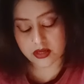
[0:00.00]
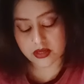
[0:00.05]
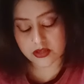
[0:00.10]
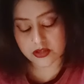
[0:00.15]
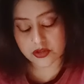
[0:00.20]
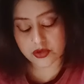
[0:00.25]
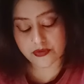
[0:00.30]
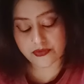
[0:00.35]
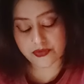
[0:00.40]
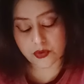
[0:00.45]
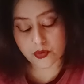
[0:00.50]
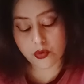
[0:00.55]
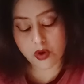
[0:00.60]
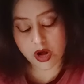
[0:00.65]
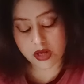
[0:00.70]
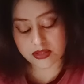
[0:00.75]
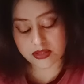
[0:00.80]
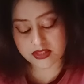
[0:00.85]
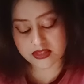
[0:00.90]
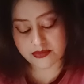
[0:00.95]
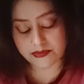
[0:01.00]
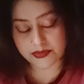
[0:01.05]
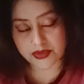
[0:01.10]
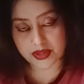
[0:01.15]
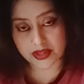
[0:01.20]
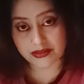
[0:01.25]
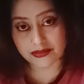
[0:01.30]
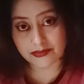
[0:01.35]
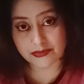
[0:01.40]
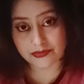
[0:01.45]
So if you want
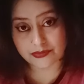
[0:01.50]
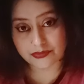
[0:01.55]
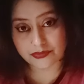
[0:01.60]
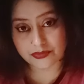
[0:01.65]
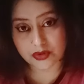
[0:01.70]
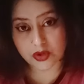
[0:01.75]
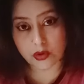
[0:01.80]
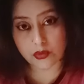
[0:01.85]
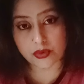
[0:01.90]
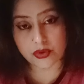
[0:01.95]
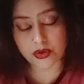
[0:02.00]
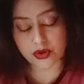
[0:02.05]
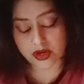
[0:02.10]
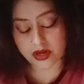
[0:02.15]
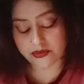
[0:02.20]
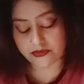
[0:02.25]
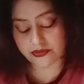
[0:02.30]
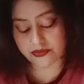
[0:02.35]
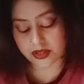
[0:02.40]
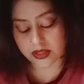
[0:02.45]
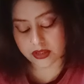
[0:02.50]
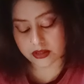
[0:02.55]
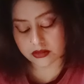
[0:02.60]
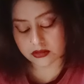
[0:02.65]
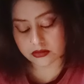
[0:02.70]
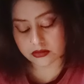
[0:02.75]
something, go with your gut feeling.